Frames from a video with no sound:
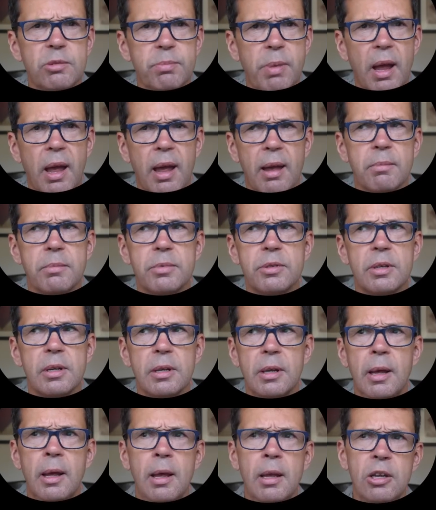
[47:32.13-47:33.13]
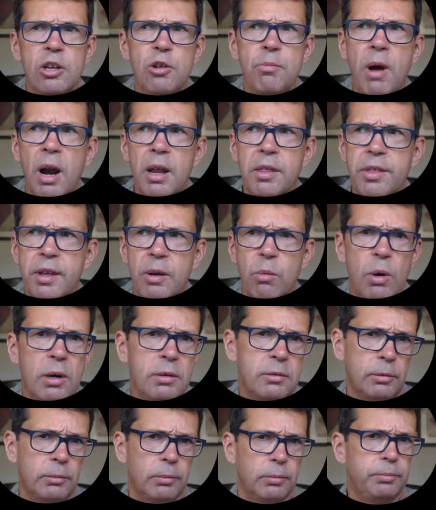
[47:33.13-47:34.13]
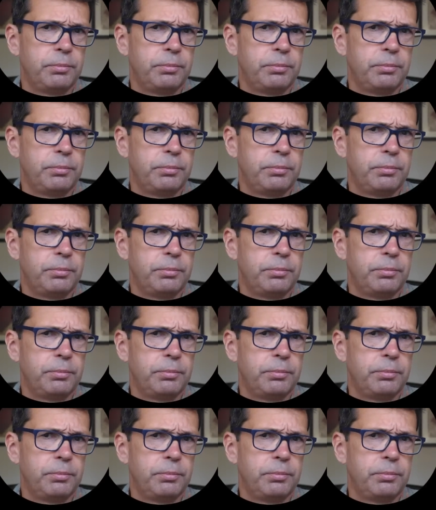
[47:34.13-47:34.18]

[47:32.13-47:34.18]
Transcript: perhaps, you might think, well,